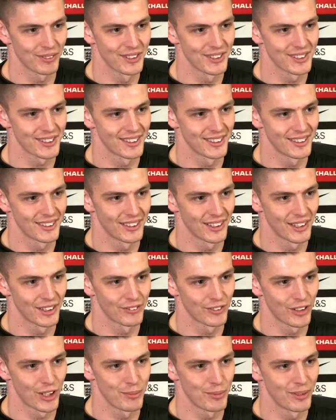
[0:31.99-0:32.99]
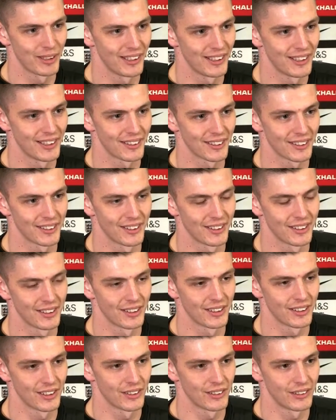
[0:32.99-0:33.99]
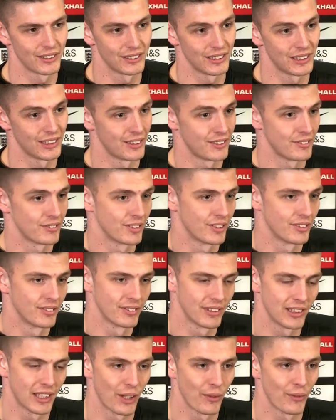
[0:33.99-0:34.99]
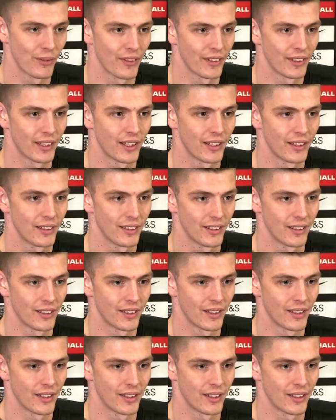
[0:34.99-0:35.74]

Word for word: ones in the Ryman League and even lower than that,